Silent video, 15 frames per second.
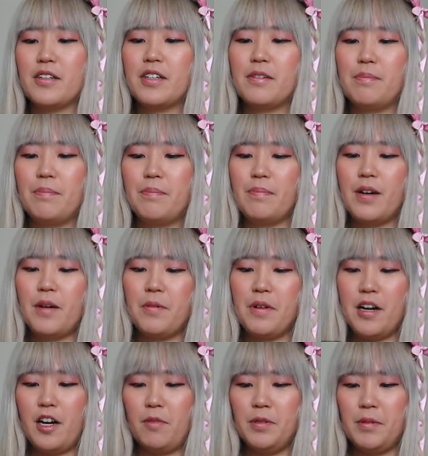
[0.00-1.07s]
could have bought more
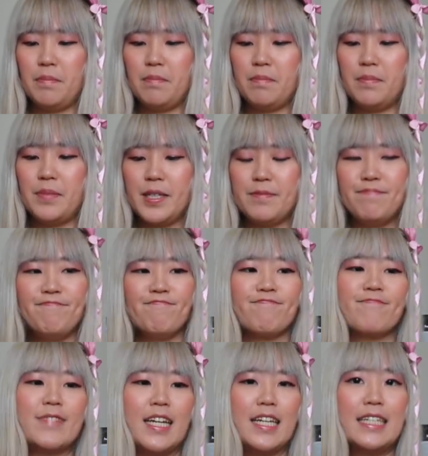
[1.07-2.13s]
albums, but
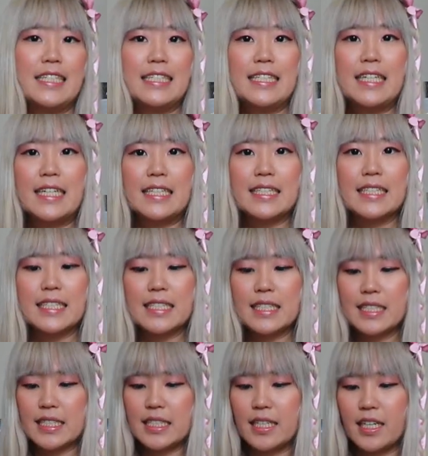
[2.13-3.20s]
I
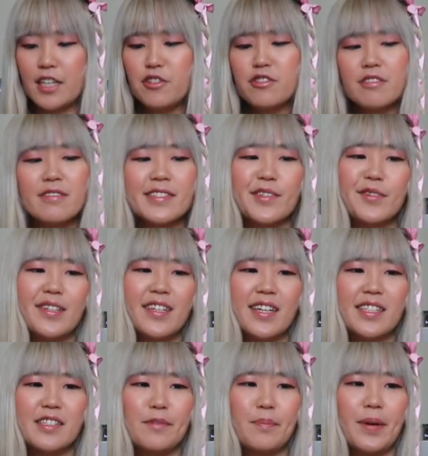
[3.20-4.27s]
didn't. I usually only
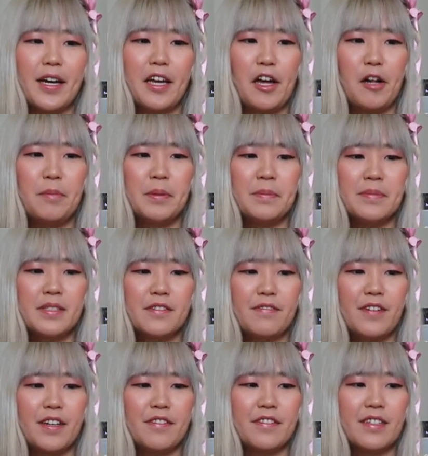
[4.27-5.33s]
like to buy albums
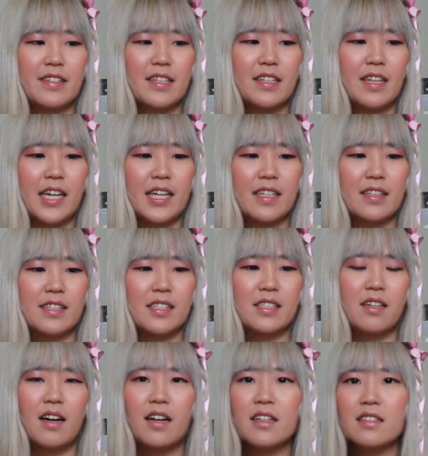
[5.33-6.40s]
if I really like the
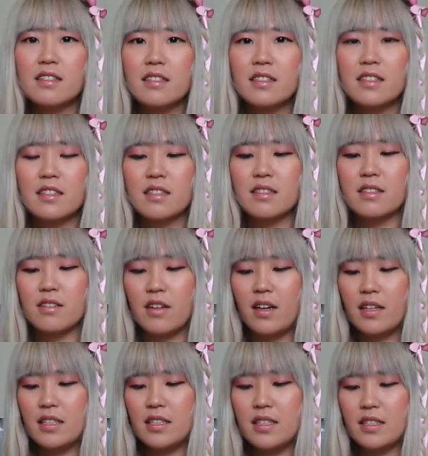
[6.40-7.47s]
songs
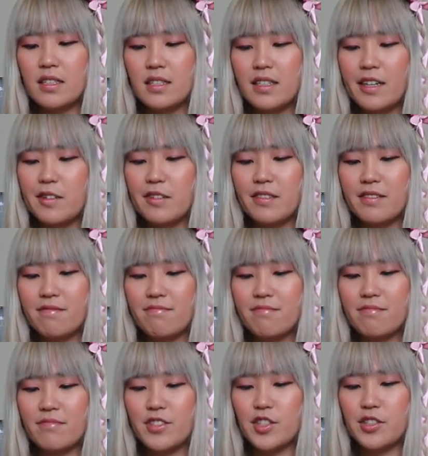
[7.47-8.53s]
on it. I don't
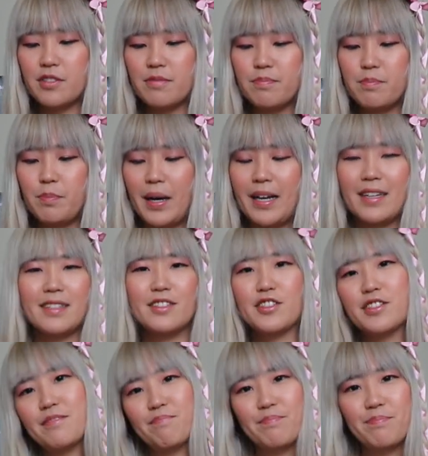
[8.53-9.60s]
just buy it
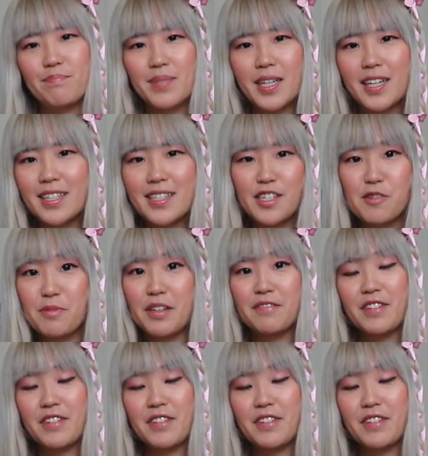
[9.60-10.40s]
just because they're my